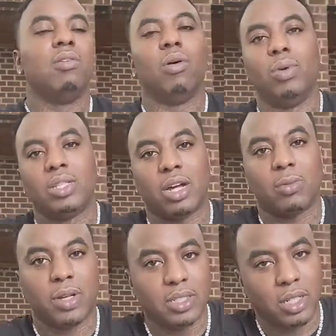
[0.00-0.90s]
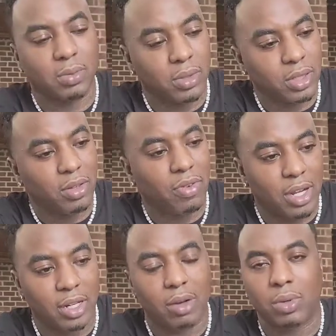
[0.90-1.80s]
are we talking about something, or she
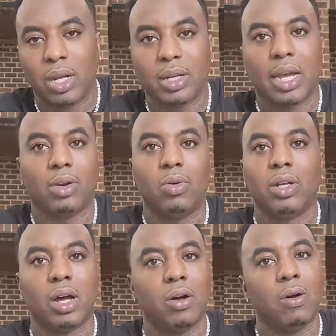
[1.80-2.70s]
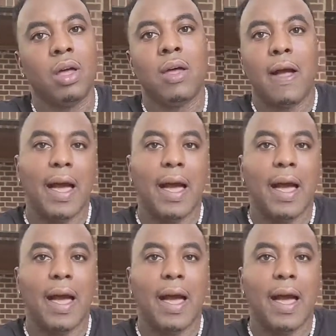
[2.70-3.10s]
find out what yeah, I got going on.